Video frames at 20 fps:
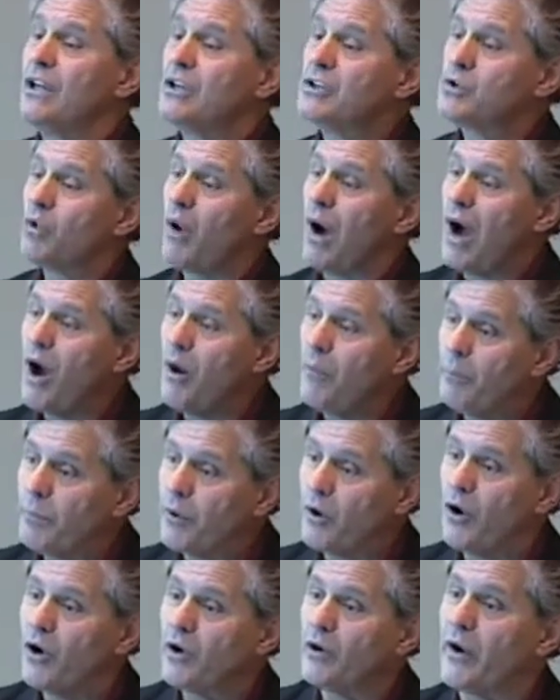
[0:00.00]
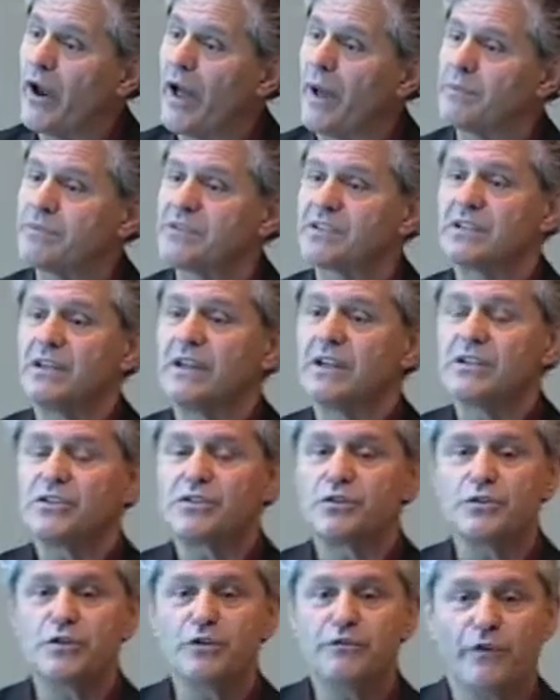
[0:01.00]
to our programs
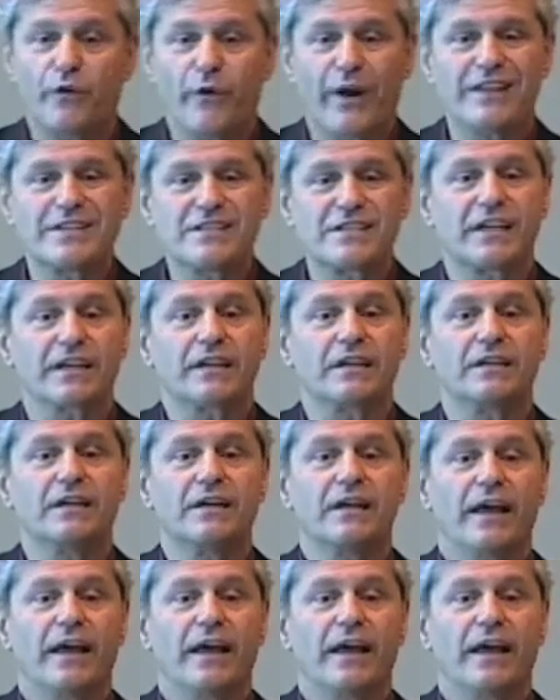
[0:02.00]
to do forensic